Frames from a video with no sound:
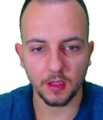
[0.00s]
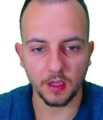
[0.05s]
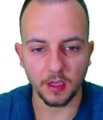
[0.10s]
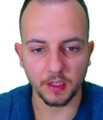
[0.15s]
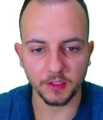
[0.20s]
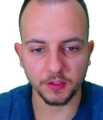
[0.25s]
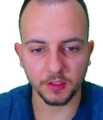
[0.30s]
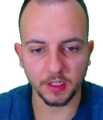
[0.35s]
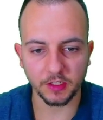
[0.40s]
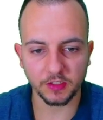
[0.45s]

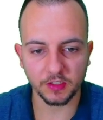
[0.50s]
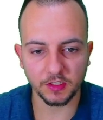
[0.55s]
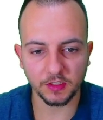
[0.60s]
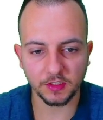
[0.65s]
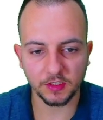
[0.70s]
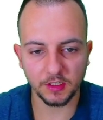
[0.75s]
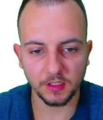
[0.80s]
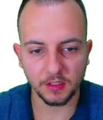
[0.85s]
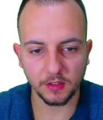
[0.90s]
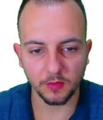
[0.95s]
As you guys can
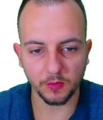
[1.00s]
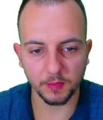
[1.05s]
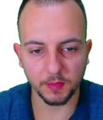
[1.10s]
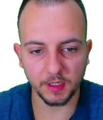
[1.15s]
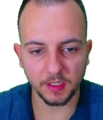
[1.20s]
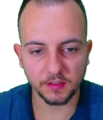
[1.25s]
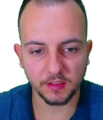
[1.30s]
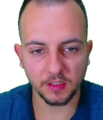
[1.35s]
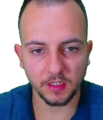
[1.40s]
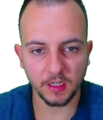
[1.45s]
see, we
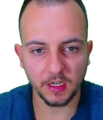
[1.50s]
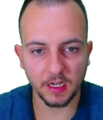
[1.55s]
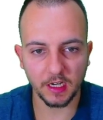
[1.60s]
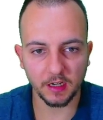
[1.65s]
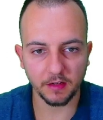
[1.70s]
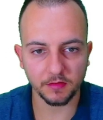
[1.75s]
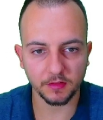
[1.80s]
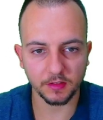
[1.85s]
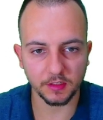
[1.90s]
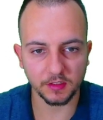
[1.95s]
basically
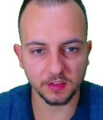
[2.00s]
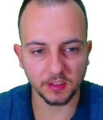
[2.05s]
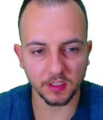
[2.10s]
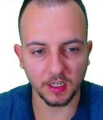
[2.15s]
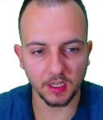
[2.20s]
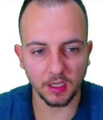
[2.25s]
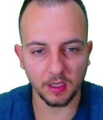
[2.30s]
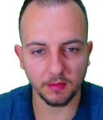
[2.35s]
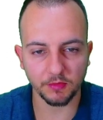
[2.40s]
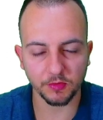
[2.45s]
have the
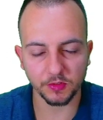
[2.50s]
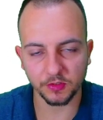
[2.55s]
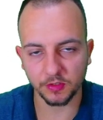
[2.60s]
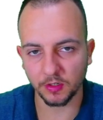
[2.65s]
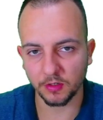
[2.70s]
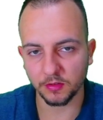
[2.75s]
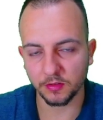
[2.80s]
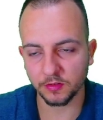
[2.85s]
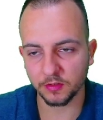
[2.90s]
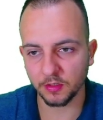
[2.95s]
same
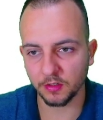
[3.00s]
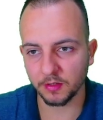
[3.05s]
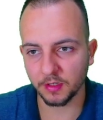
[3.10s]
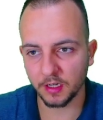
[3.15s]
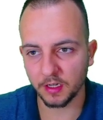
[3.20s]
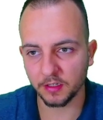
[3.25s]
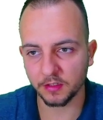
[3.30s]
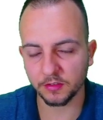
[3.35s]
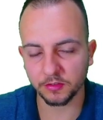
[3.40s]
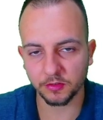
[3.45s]
result. So yeah,
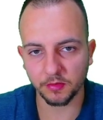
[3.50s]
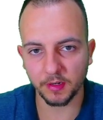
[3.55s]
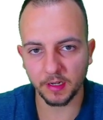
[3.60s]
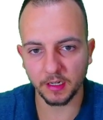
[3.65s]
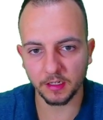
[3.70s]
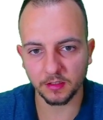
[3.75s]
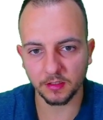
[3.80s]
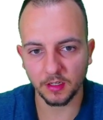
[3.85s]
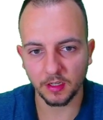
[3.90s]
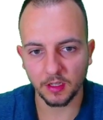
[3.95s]
it's
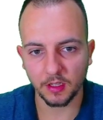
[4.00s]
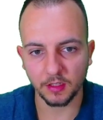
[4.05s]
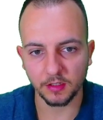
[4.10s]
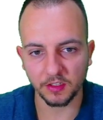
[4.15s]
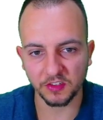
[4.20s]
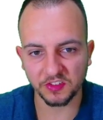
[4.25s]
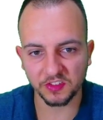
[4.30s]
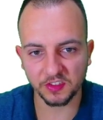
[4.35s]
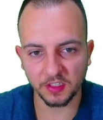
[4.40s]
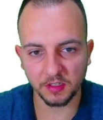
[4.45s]
correct. The
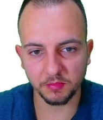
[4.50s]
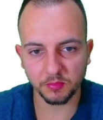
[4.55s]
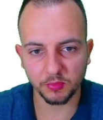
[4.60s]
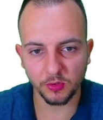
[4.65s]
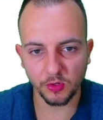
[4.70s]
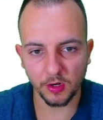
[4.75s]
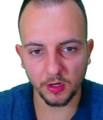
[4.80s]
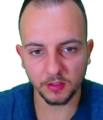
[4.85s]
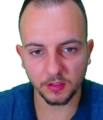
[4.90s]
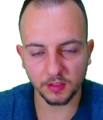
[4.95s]
sum
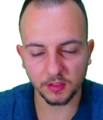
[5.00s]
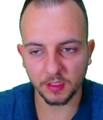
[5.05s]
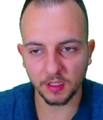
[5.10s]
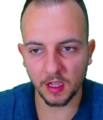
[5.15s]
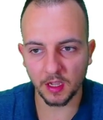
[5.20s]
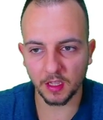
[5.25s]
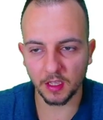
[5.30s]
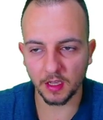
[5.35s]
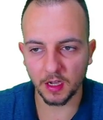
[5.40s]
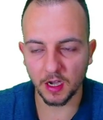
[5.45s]
product
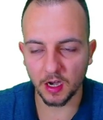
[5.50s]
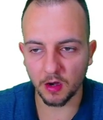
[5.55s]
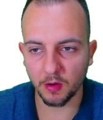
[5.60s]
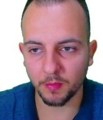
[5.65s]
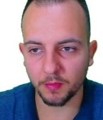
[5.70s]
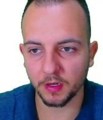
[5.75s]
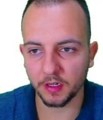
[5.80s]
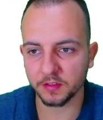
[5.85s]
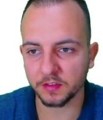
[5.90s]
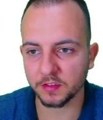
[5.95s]
can help
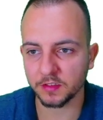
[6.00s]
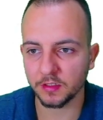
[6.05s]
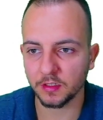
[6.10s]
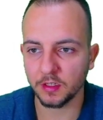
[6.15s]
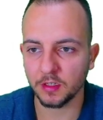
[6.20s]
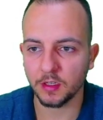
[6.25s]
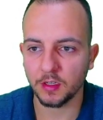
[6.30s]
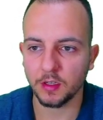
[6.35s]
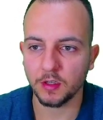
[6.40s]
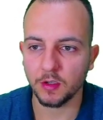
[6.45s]
us
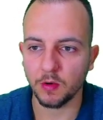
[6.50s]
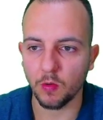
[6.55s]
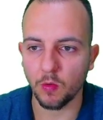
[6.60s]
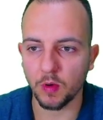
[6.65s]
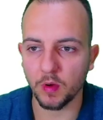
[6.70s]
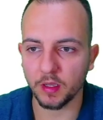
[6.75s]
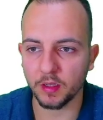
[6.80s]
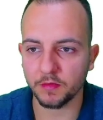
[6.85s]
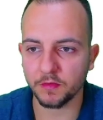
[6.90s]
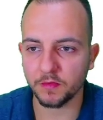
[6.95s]

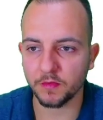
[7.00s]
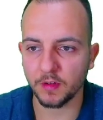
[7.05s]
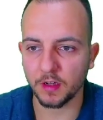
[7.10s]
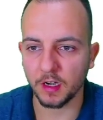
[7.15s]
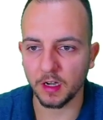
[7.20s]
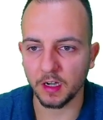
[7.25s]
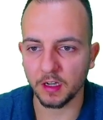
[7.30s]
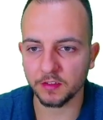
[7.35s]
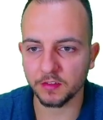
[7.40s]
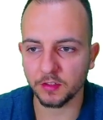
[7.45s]
with
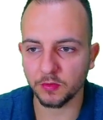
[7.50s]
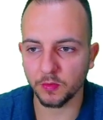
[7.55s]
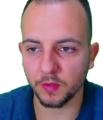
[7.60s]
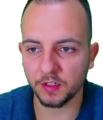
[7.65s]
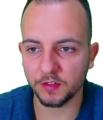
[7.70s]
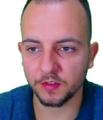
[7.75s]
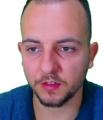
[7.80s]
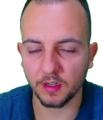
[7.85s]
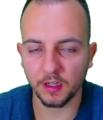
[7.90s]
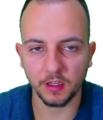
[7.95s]
a
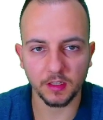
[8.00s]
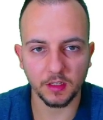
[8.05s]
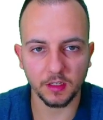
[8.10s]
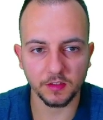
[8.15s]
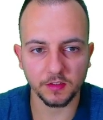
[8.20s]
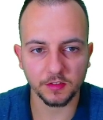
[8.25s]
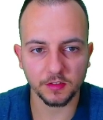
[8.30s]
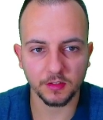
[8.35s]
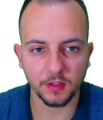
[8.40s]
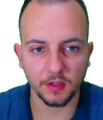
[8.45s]
situation like
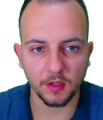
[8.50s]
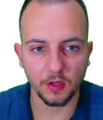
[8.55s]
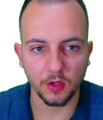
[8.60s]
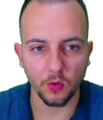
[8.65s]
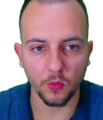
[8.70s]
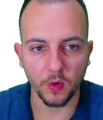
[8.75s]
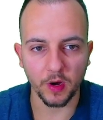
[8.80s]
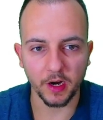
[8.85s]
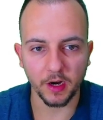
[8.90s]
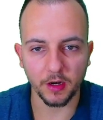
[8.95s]
this,
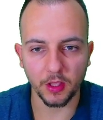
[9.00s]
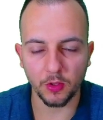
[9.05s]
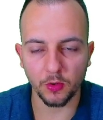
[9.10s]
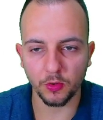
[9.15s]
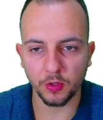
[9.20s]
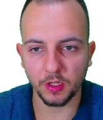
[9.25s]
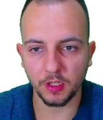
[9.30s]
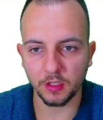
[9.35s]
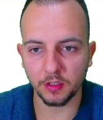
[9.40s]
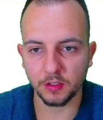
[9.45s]
where you
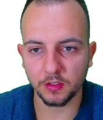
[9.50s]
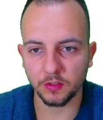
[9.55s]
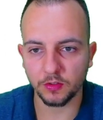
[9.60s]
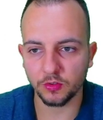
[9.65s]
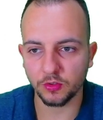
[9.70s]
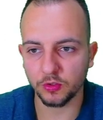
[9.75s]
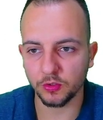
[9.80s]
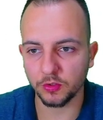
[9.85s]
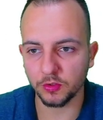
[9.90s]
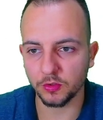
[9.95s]
need
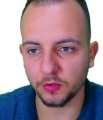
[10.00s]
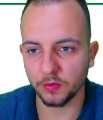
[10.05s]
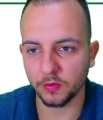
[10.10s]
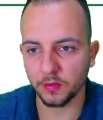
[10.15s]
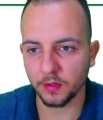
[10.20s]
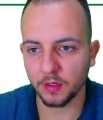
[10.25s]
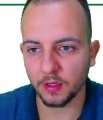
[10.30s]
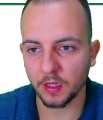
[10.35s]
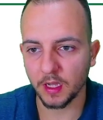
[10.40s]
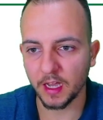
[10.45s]
to
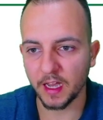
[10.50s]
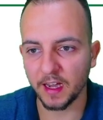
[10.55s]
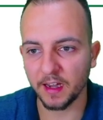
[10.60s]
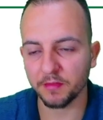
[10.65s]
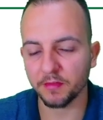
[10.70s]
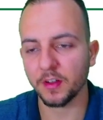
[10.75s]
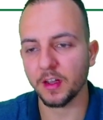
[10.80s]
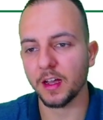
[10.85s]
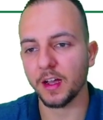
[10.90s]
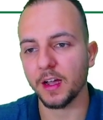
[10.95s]

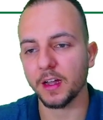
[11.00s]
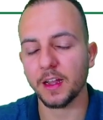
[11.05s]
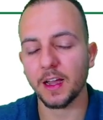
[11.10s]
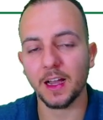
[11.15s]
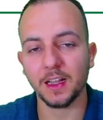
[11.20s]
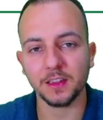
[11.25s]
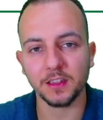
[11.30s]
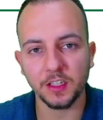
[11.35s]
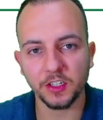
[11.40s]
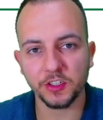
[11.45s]
have an
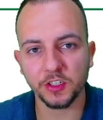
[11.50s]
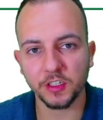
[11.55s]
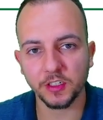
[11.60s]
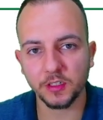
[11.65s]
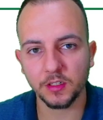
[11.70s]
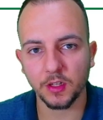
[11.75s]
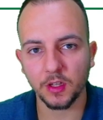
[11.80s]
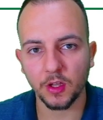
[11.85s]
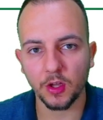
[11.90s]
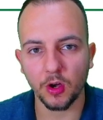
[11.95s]

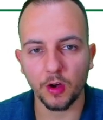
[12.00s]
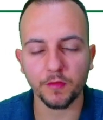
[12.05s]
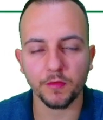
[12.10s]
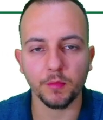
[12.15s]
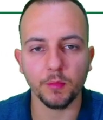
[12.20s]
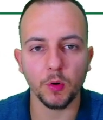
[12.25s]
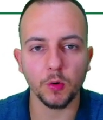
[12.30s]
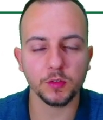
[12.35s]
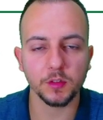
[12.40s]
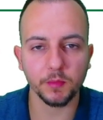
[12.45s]
addition of
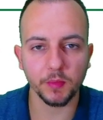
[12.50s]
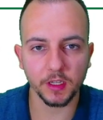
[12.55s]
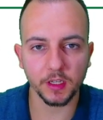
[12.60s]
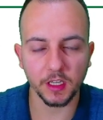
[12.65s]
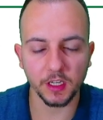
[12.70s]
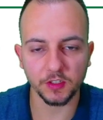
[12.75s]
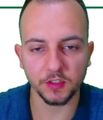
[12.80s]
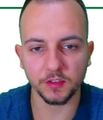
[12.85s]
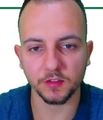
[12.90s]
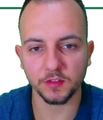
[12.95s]

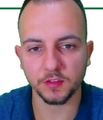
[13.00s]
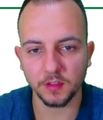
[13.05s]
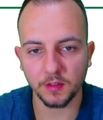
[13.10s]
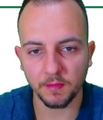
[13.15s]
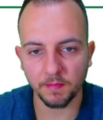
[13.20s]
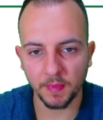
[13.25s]
multiplications.